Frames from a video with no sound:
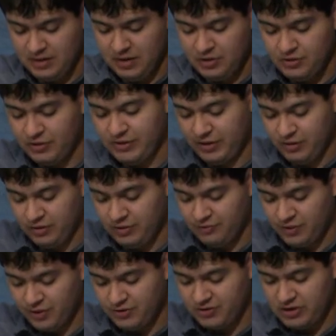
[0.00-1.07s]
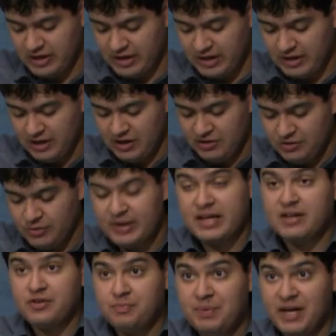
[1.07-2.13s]
So the university, doing
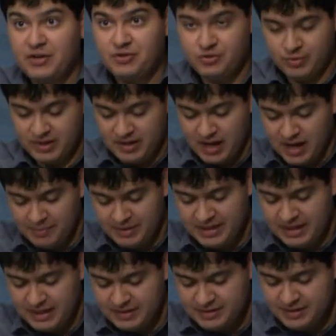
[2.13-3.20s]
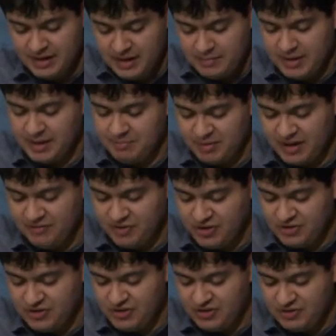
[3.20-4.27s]
its best to accommodate my
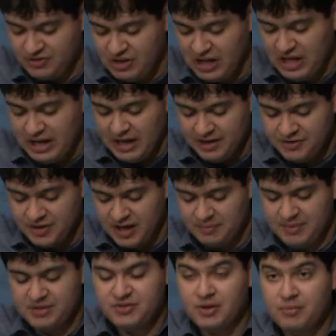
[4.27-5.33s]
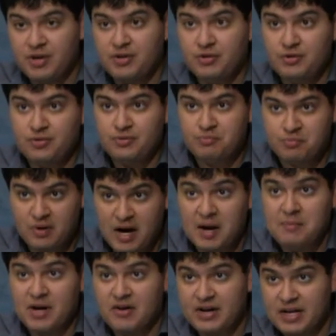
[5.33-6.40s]
preferences, assigned me someone whose
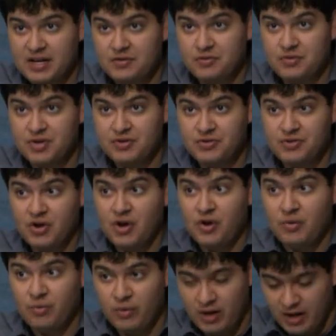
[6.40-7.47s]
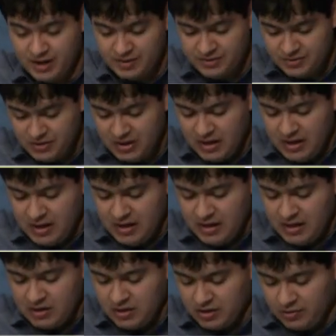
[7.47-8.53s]
primary interest was
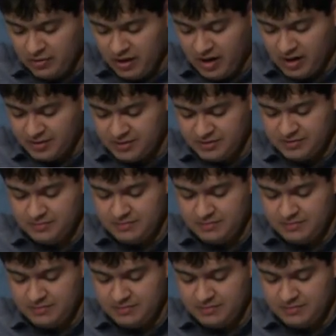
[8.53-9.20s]
lacrosse.